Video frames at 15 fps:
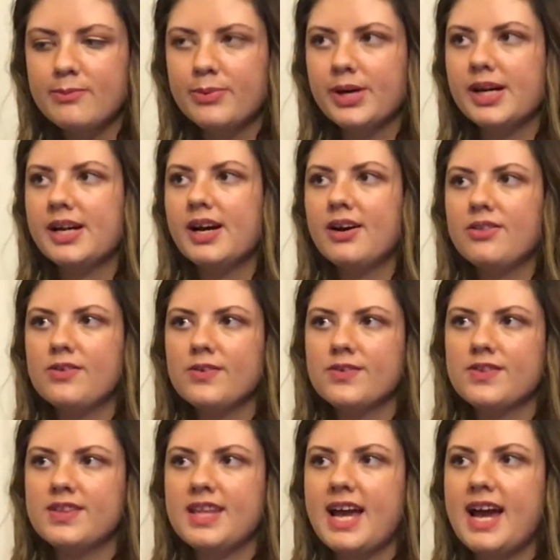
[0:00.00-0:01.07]
but other
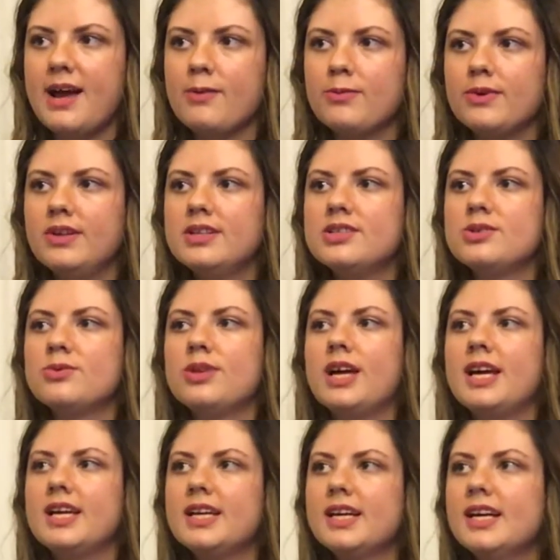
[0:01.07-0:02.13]
than that, I really do
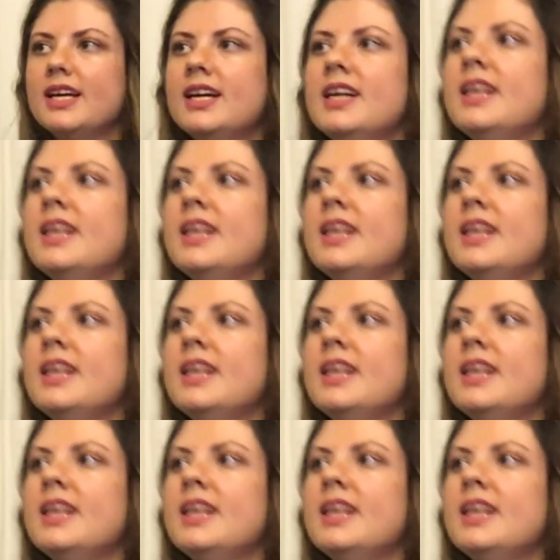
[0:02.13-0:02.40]
like it.